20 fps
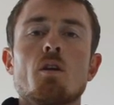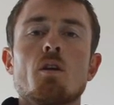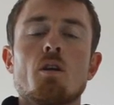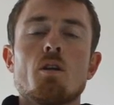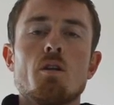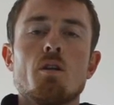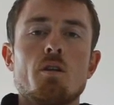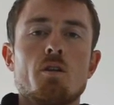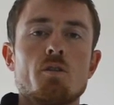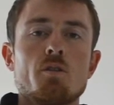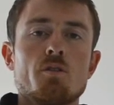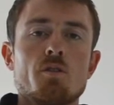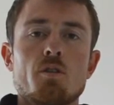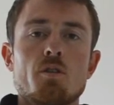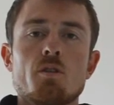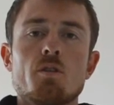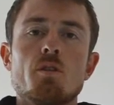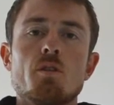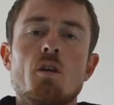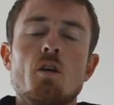clears it,
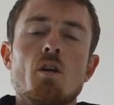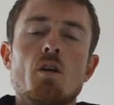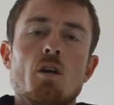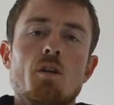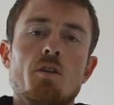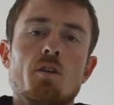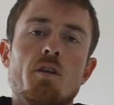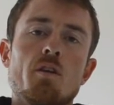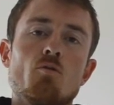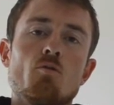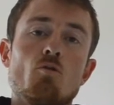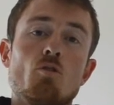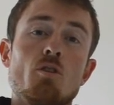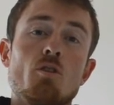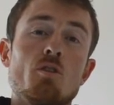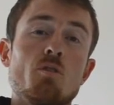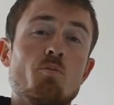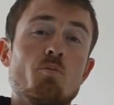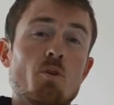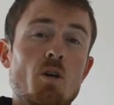and they can run
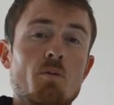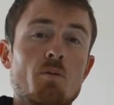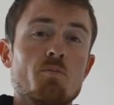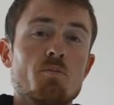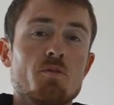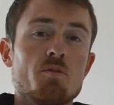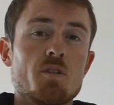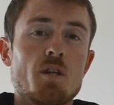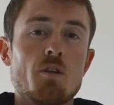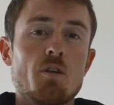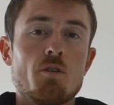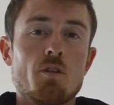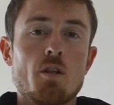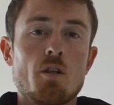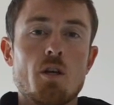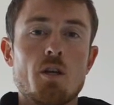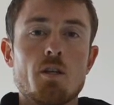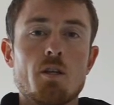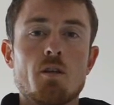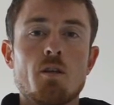into problems down the
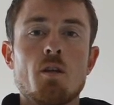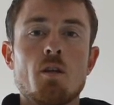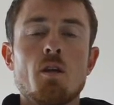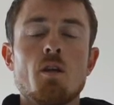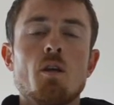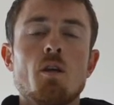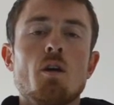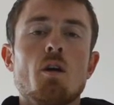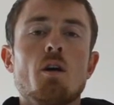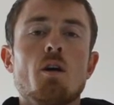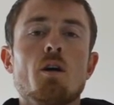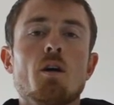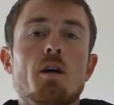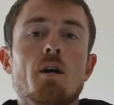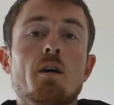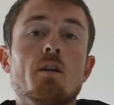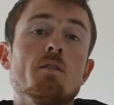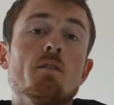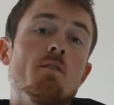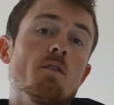line,
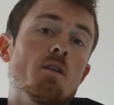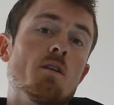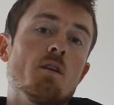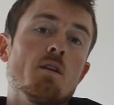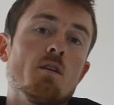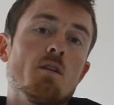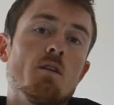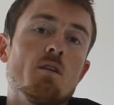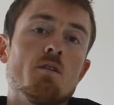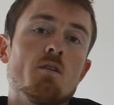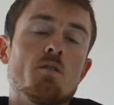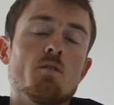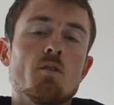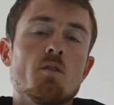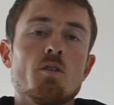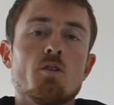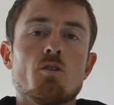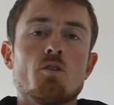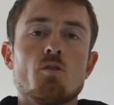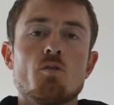and Achilles
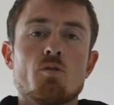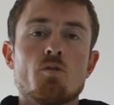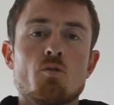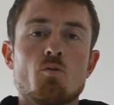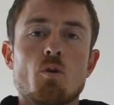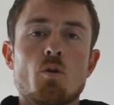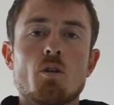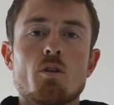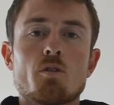issues as well.